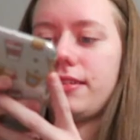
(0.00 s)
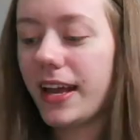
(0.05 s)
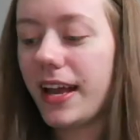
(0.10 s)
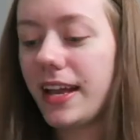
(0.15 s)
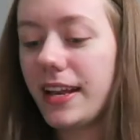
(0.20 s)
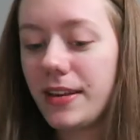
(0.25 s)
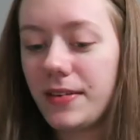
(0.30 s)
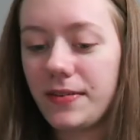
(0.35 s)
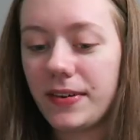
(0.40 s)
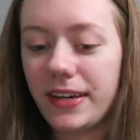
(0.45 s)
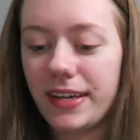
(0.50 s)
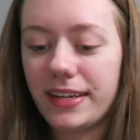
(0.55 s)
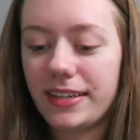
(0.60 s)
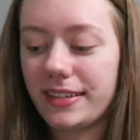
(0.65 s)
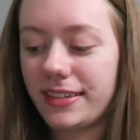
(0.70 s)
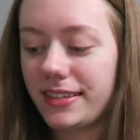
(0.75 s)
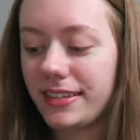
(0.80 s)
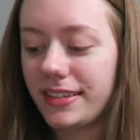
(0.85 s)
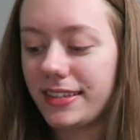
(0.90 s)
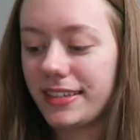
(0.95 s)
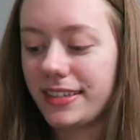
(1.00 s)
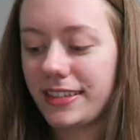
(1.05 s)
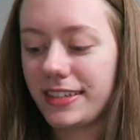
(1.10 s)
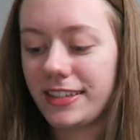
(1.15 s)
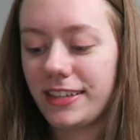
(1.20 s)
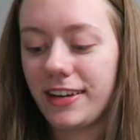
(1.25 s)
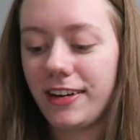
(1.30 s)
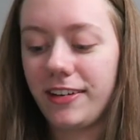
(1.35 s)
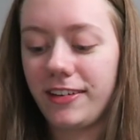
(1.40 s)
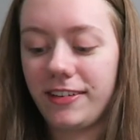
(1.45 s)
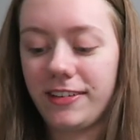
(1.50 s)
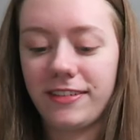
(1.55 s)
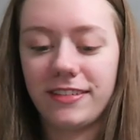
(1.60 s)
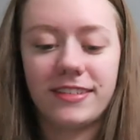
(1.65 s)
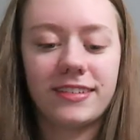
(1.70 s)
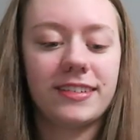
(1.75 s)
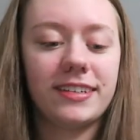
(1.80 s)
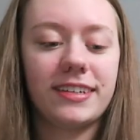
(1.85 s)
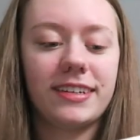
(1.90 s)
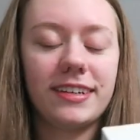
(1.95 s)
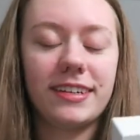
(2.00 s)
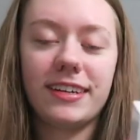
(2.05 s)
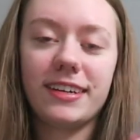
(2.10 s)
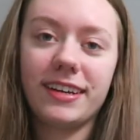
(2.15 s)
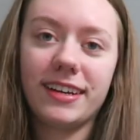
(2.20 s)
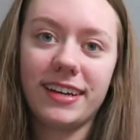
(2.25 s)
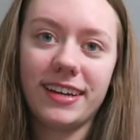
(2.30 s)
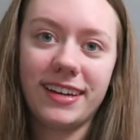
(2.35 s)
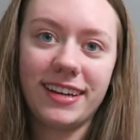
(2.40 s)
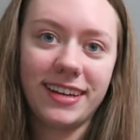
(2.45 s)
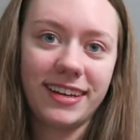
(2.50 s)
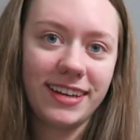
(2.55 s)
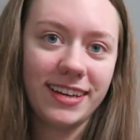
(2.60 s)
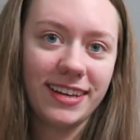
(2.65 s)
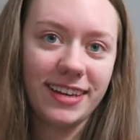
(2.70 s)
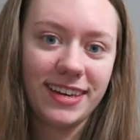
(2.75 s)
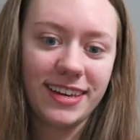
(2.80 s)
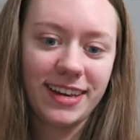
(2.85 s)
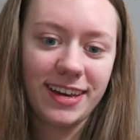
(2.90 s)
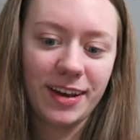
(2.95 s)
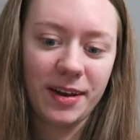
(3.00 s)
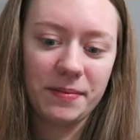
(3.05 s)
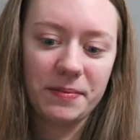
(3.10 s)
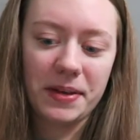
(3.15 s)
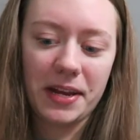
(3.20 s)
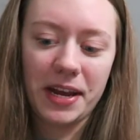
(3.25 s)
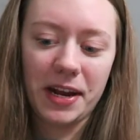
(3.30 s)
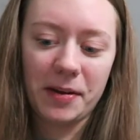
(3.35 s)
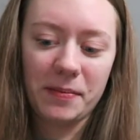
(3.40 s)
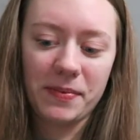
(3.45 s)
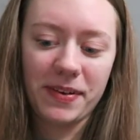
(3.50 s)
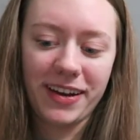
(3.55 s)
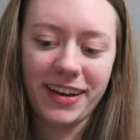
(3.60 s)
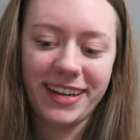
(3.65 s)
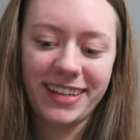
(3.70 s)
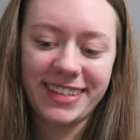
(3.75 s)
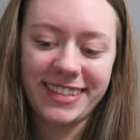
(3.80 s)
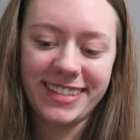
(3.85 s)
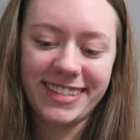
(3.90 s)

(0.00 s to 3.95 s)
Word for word: Anyways, so he got me AirPods.